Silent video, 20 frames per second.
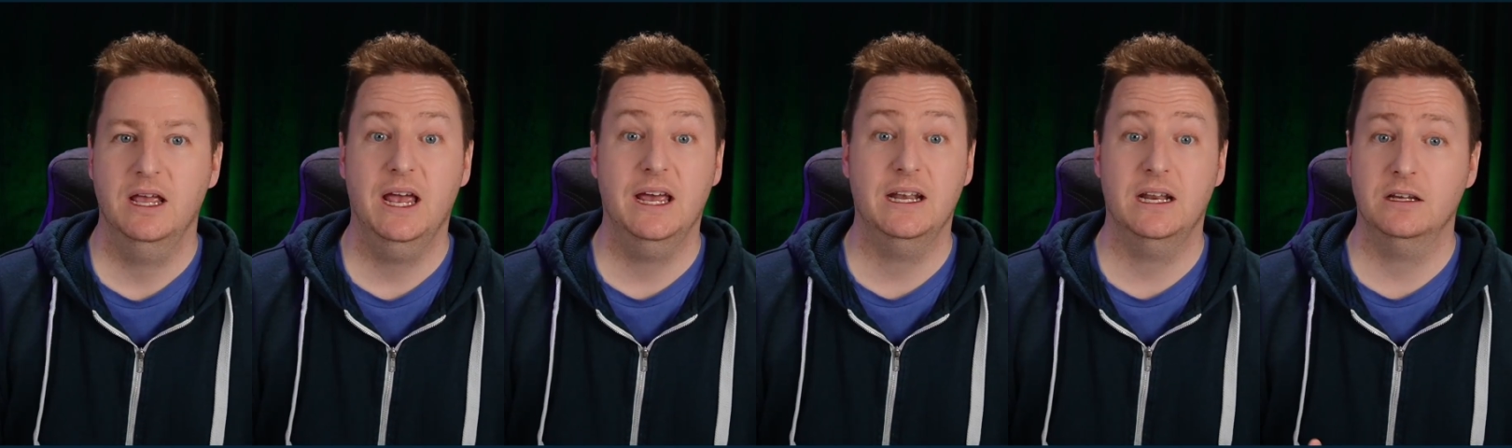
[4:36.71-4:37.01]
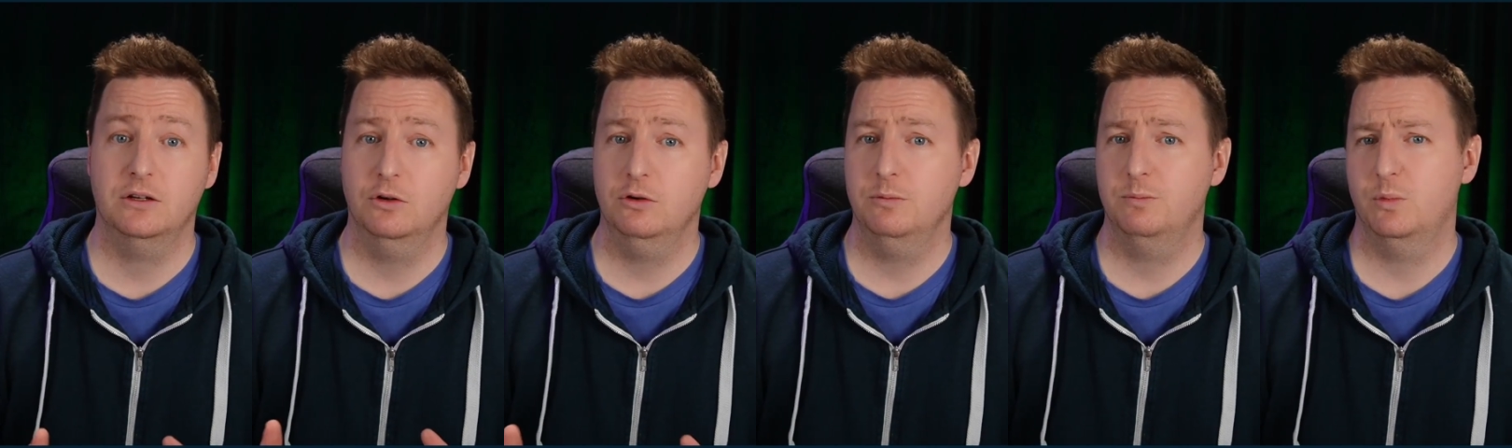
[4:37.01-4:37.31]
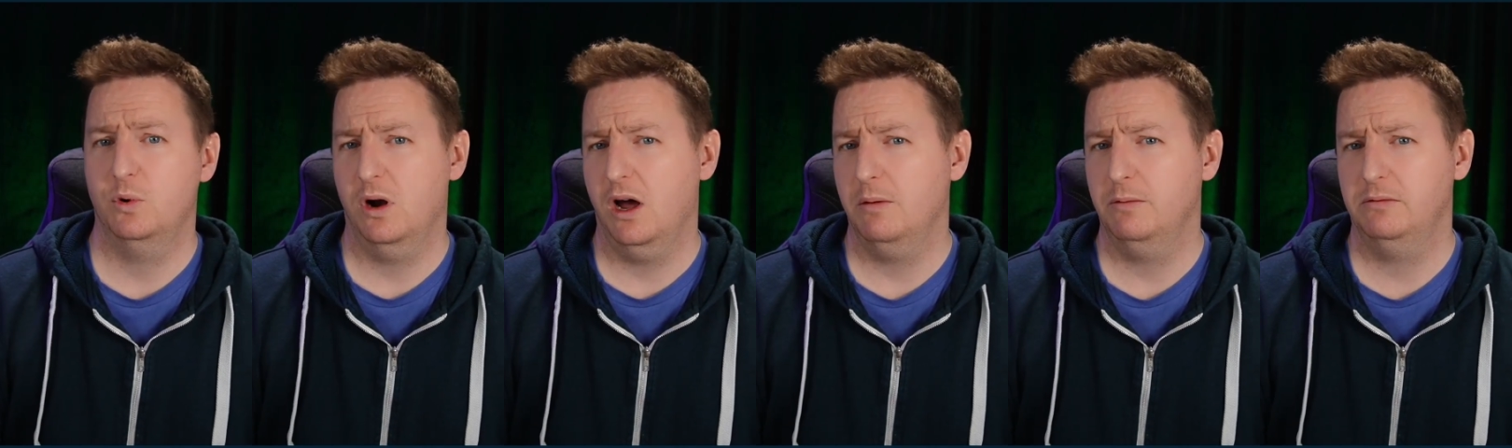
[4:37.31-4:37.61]
And I could
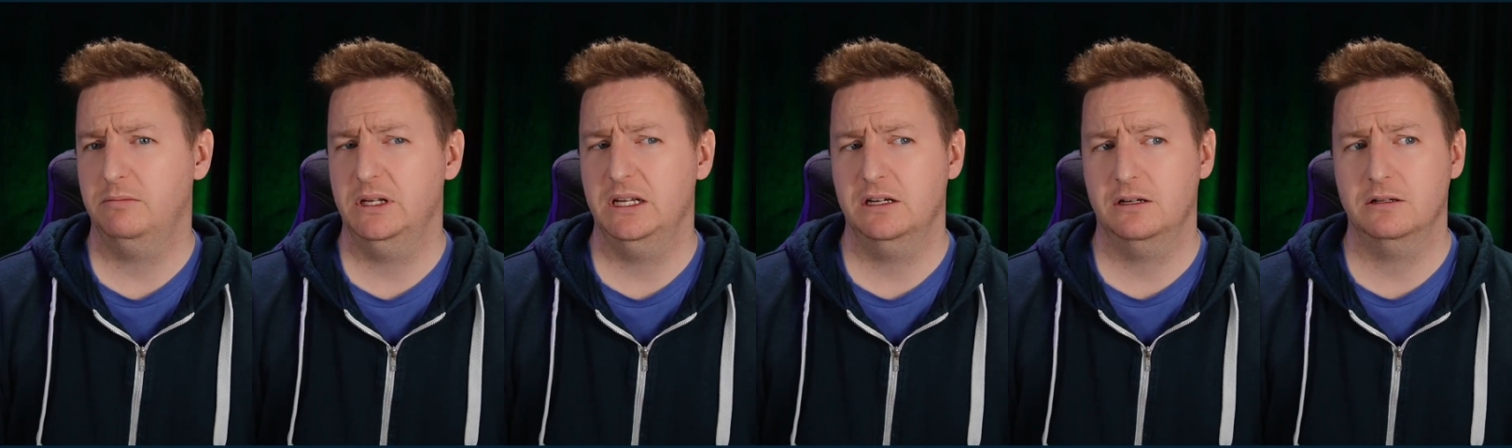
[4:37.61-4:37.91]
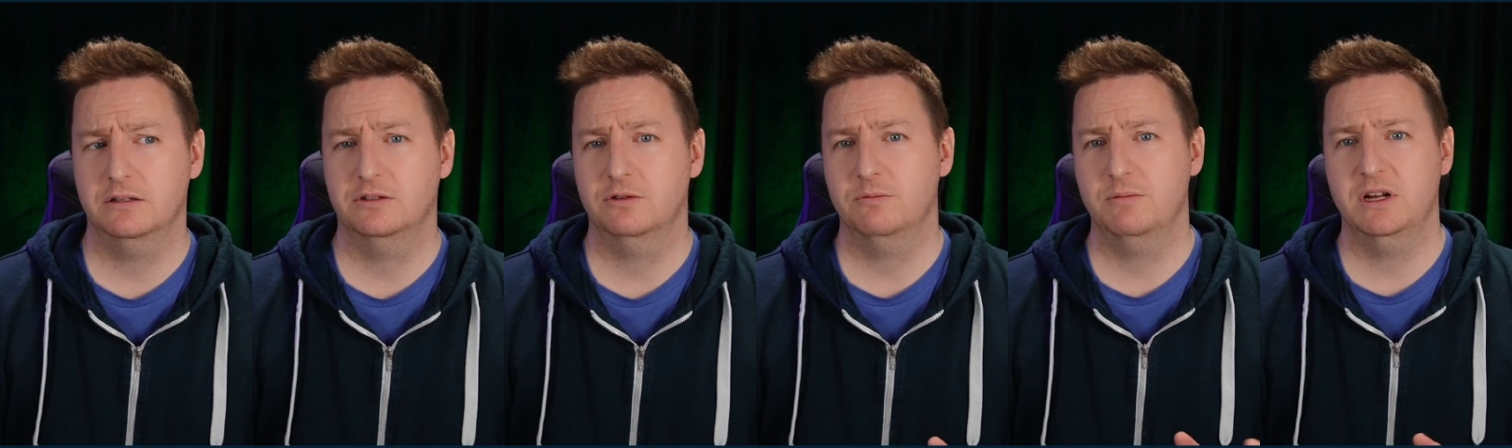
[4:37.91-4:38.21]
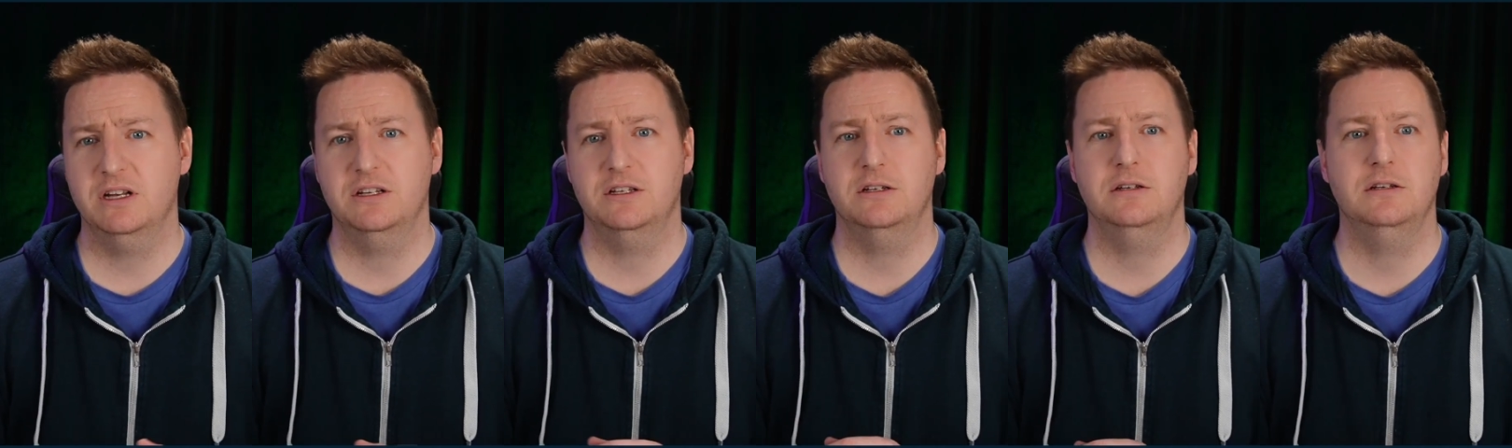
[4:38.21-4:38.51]
probably also
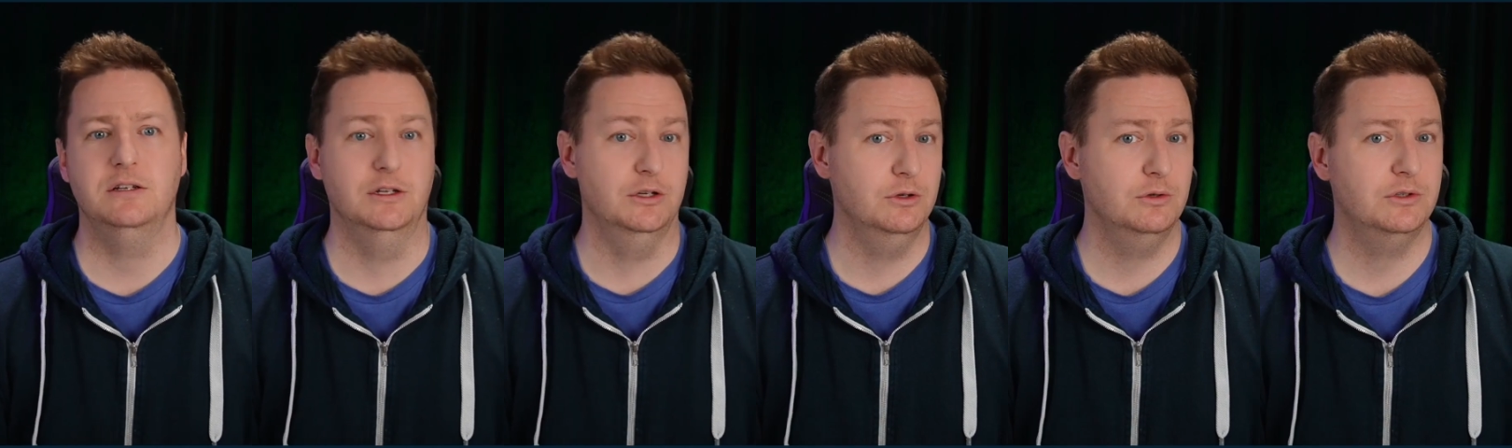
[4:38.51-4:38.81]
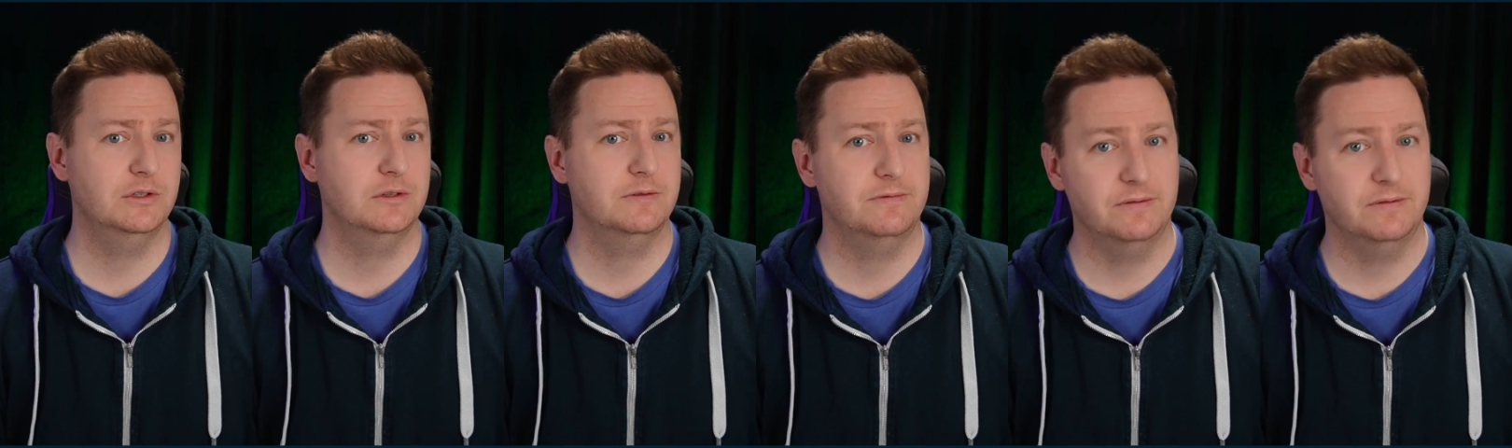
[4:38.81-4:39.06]
mention user